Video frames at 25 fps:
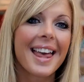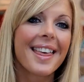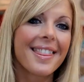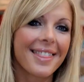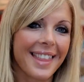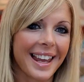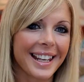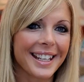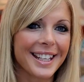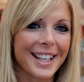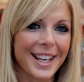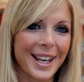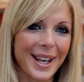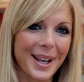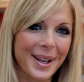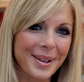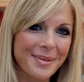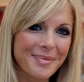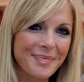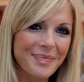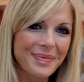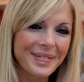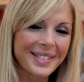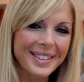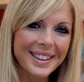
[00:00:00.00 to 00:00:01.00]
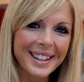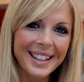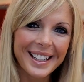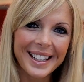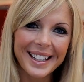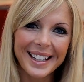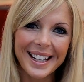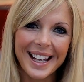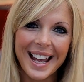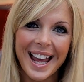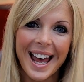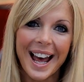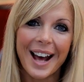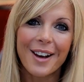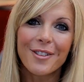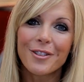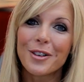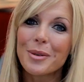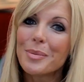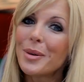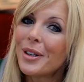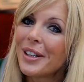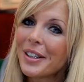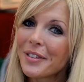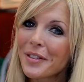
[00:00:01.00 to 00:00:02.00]
Thank you. And for
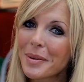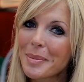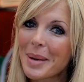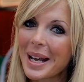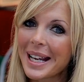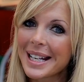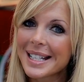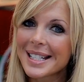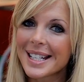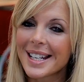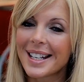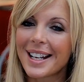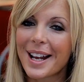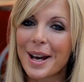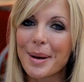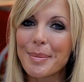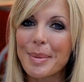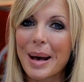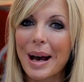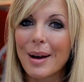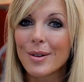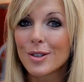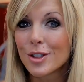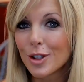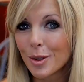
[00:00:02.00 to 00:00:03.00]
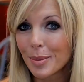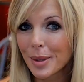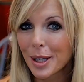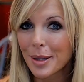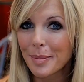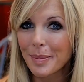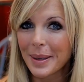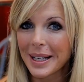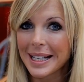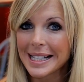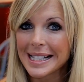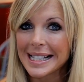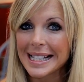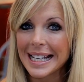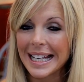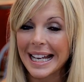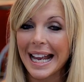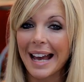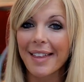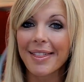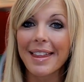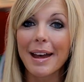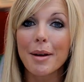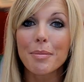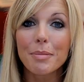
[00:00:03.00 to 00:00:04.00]
more information about WBC
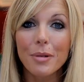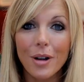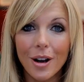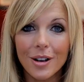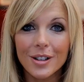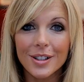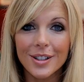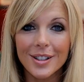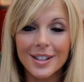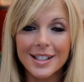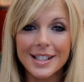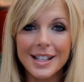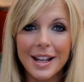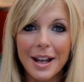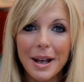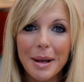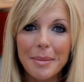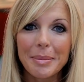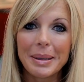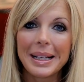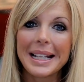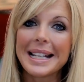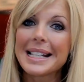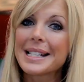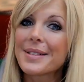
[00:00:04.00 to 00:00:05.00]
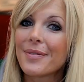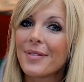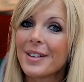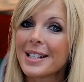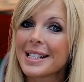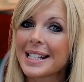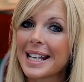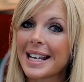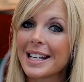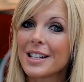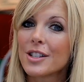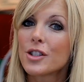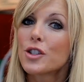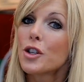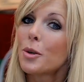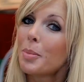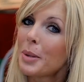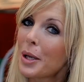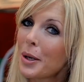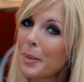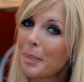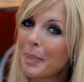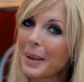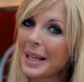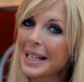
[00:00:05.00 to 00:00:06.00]
and their products, please visit
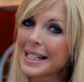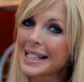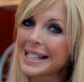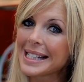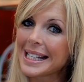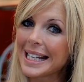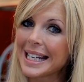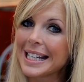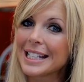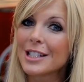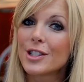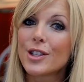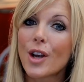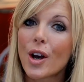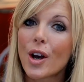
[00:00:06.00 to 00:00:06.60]
wbc.co.uk.